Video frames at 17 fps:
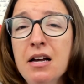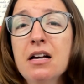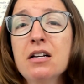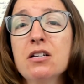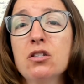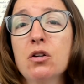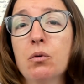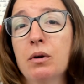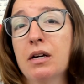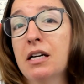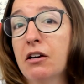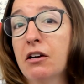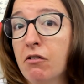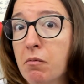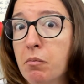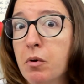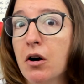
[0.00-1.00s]
So we can give
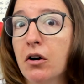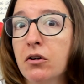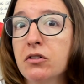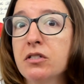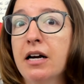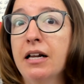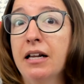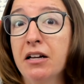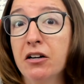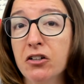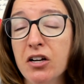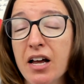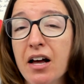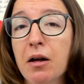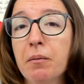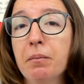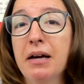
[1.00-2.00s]
them bronchodilator to
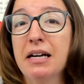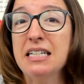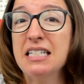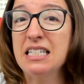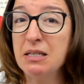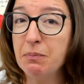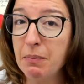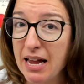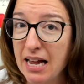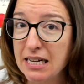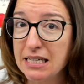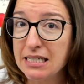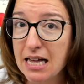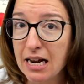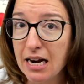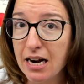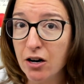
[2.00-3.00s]
help expand
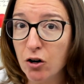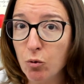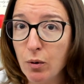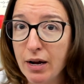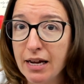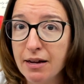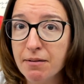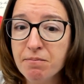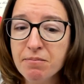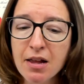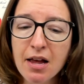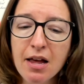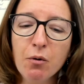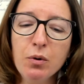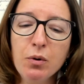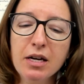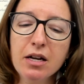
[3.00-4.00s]
that airway.
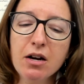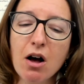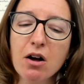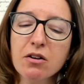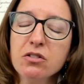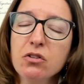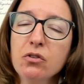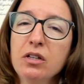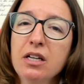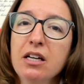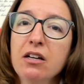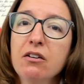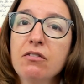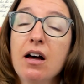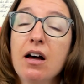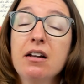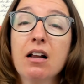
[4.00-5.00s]
We can also give
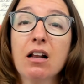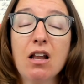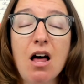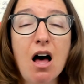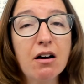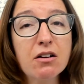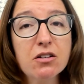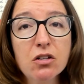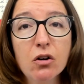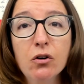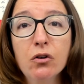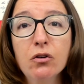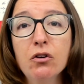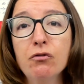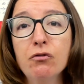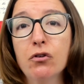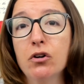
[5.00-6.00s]
naloxone
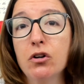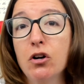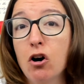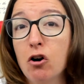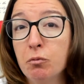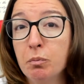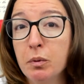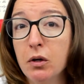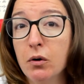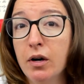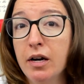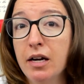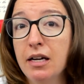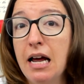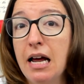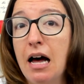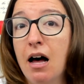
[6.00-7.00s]
for an
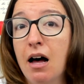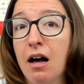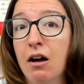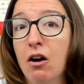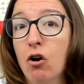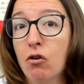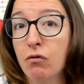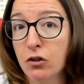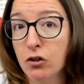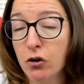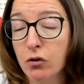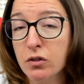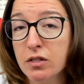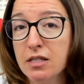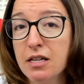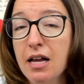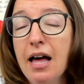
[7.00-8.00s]
opioid uh,
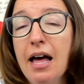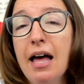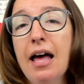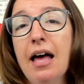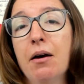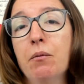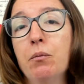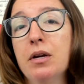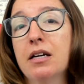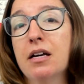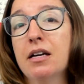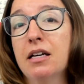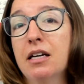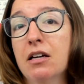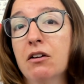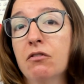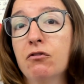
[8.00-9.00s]
overdose, and we can
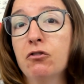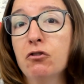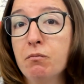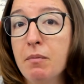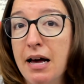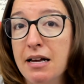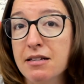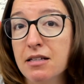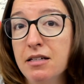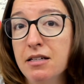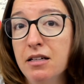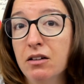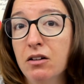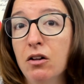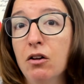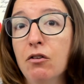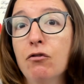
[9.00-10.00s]
give
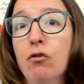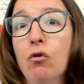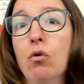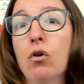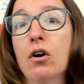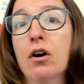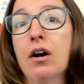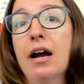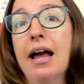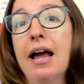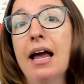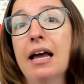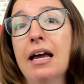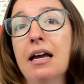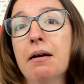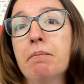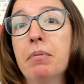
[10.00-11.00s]
flumazenil for
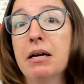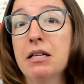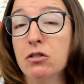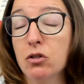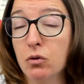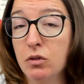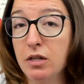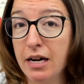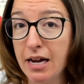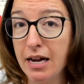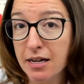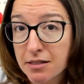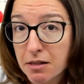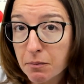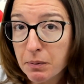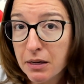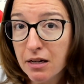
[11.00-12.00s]
a
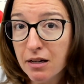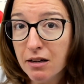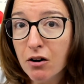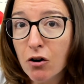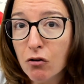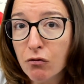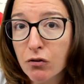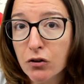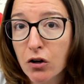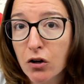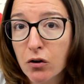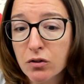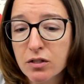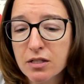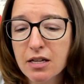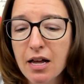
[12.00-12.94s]
benzodiazepine overdose.